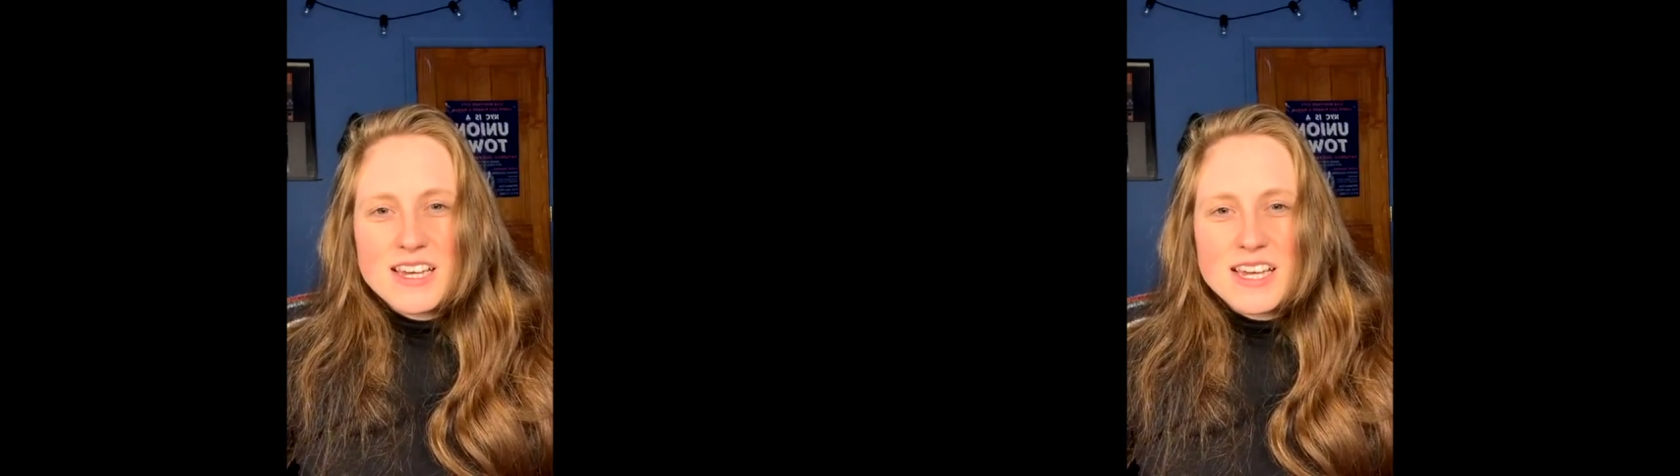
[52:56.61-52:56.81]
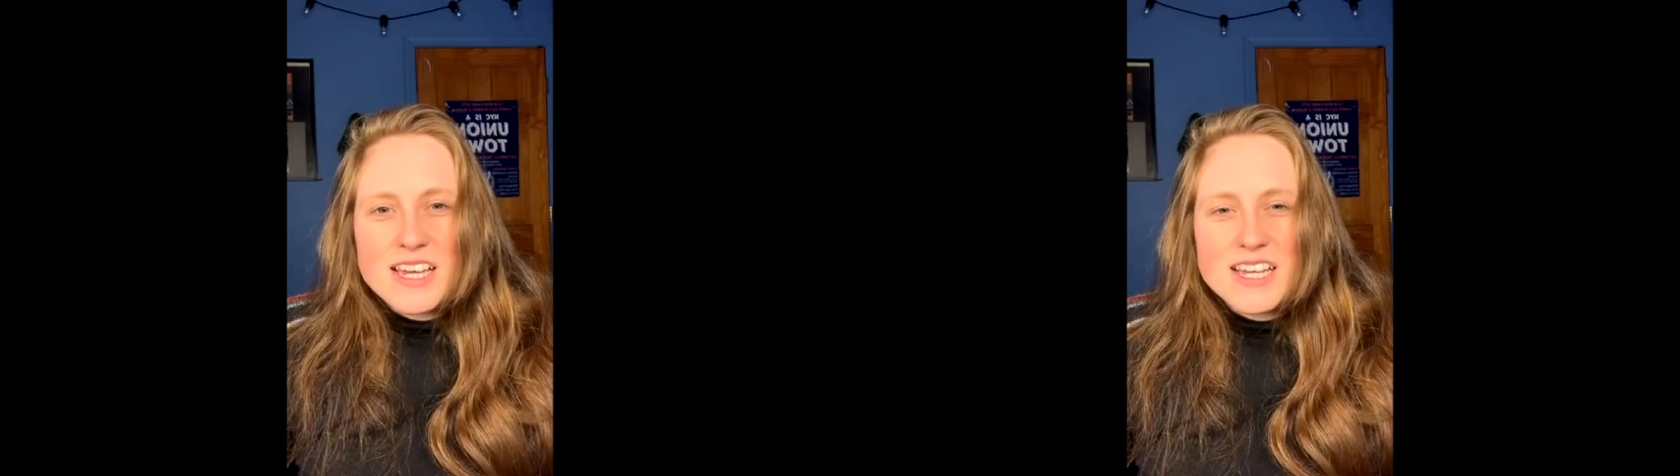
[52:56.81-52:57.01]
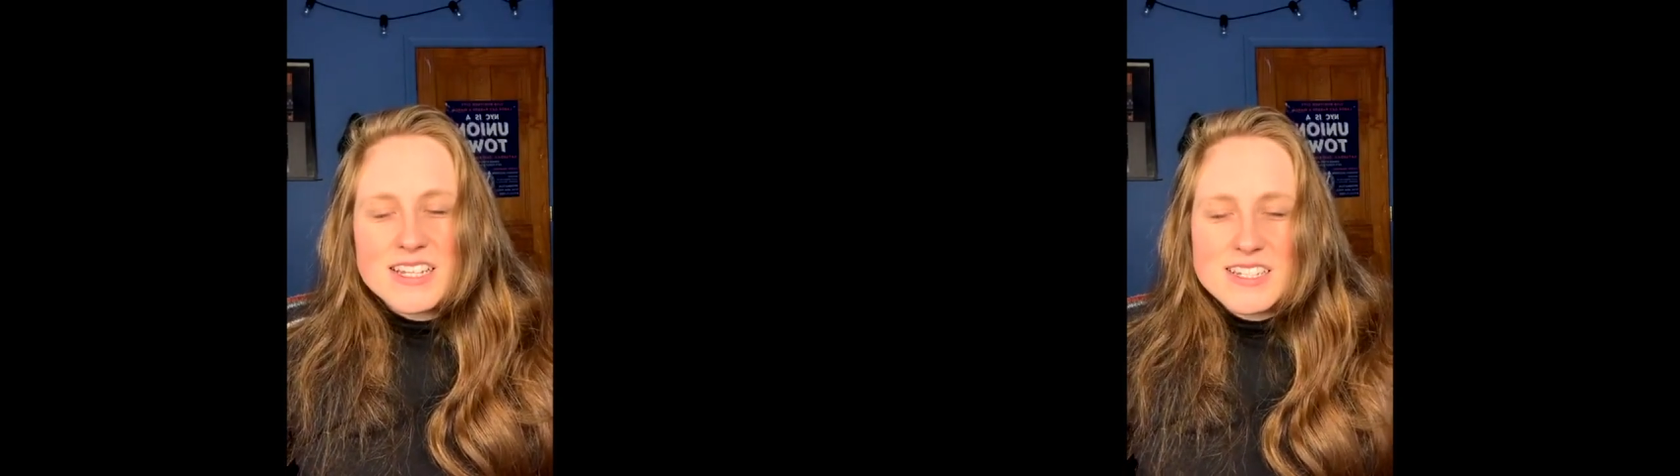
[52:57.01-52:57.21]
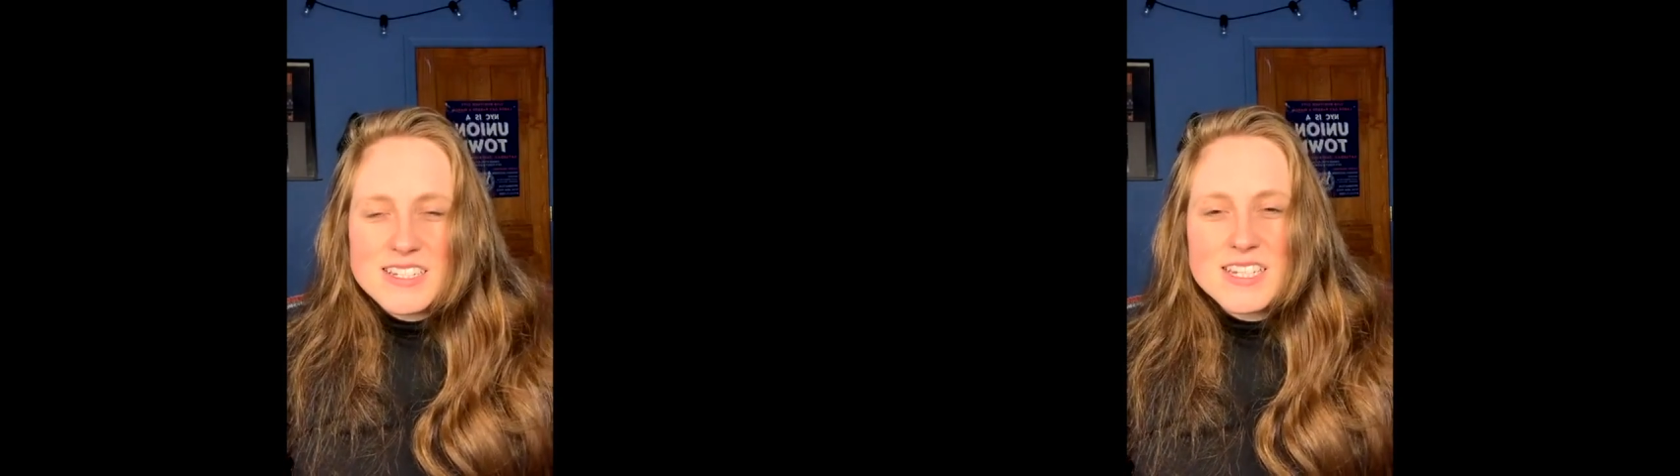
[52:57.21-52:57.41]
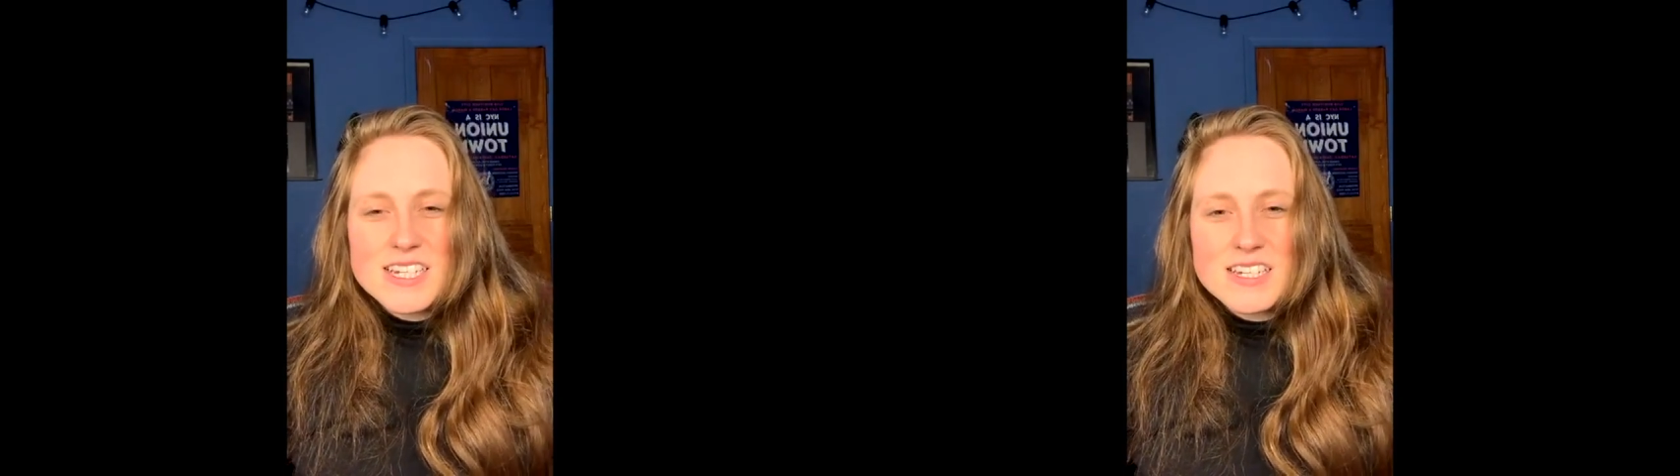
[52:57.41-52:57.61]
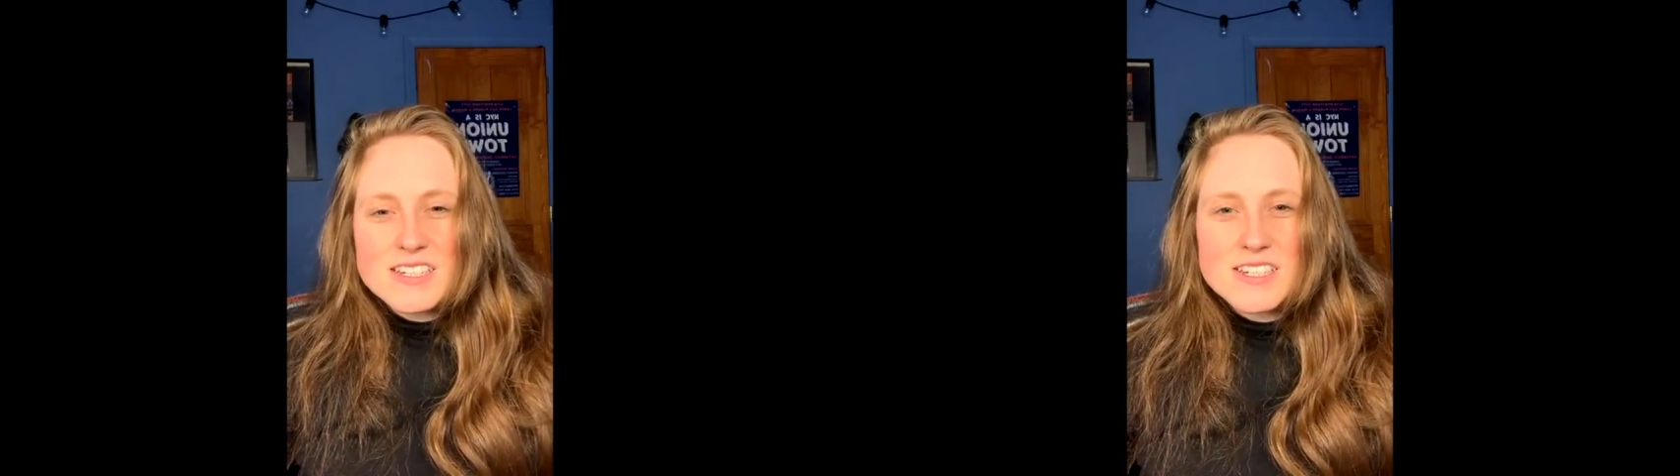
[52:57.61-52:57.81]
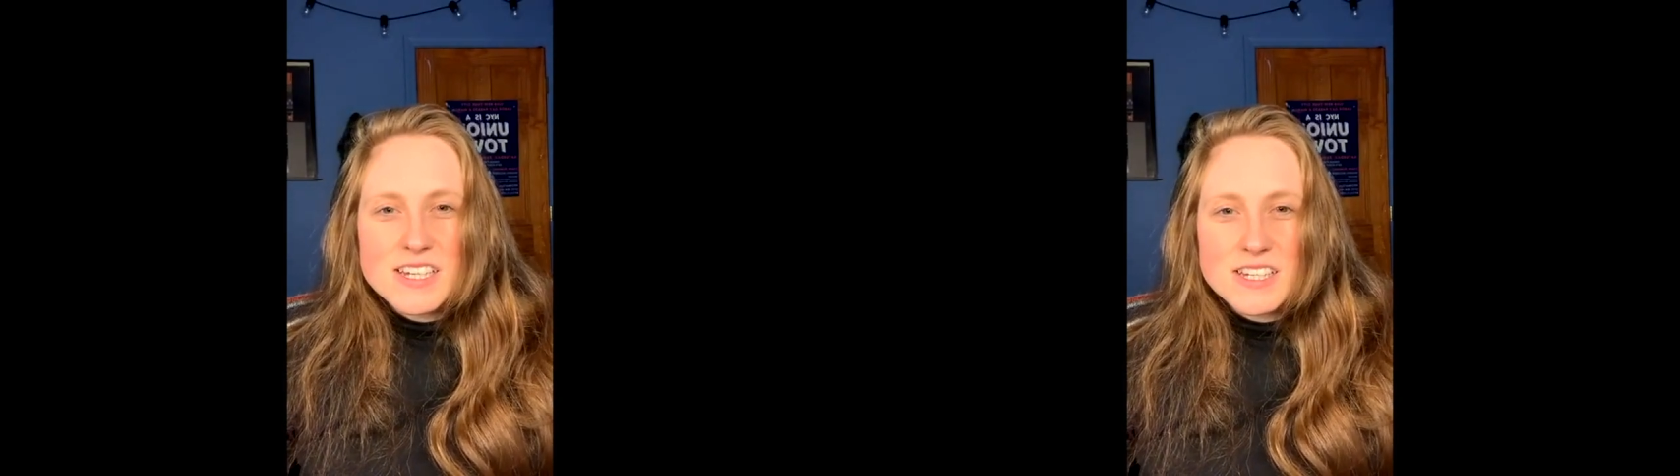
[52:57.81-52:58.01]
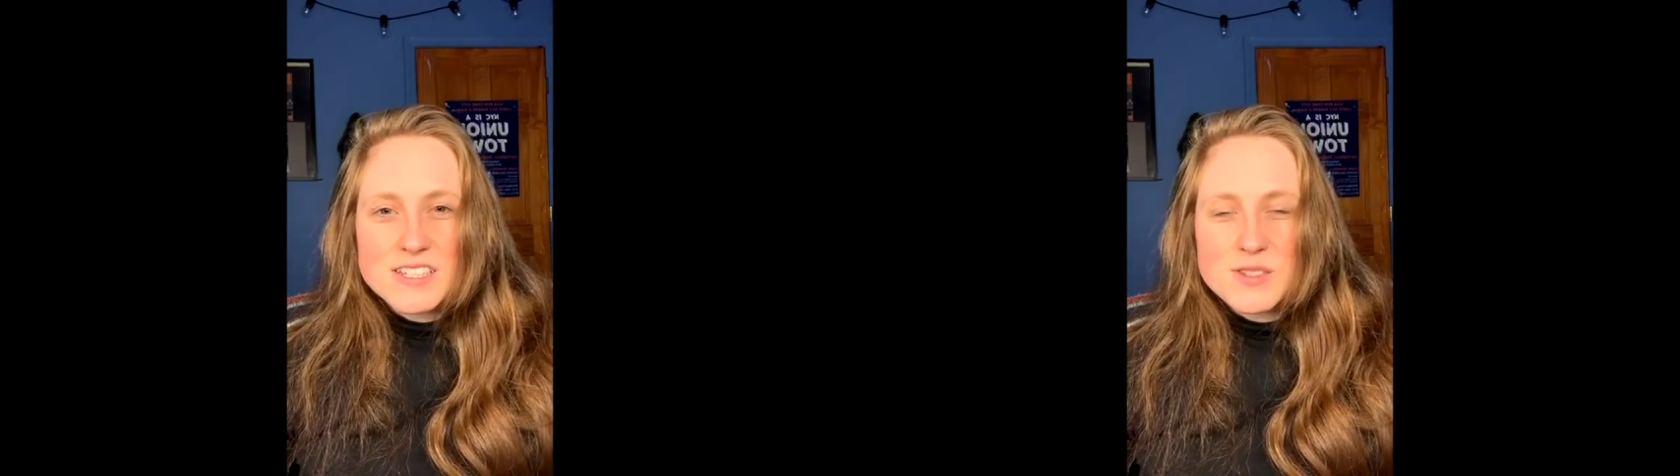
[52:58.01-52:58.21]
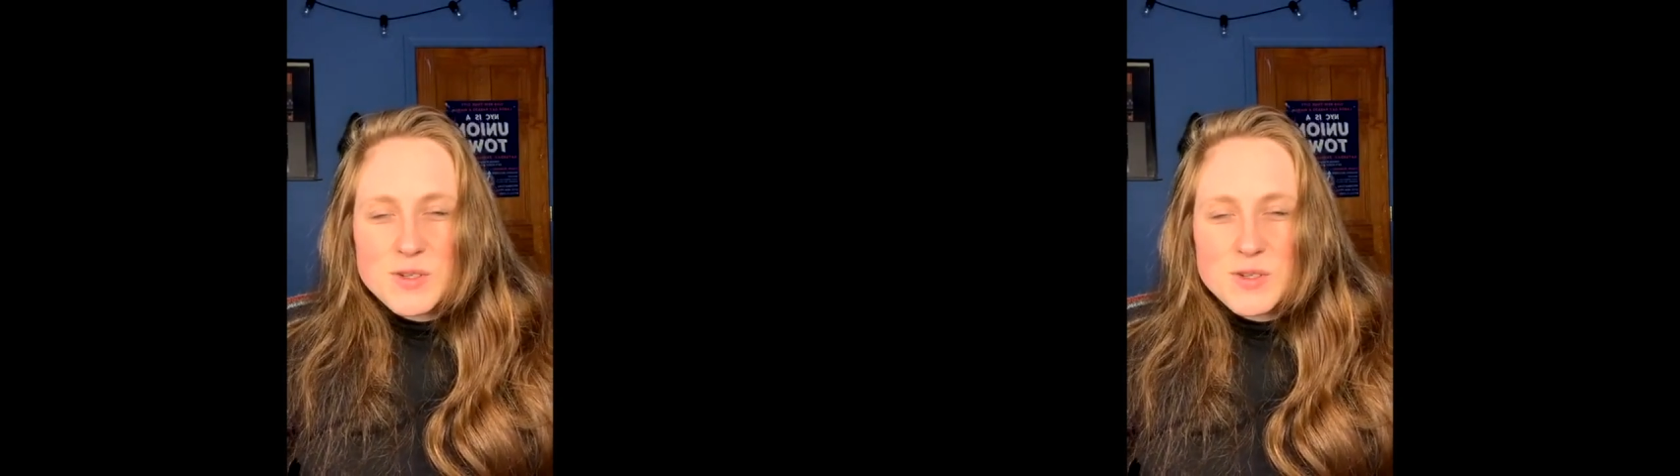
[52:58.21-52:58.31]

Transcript: And see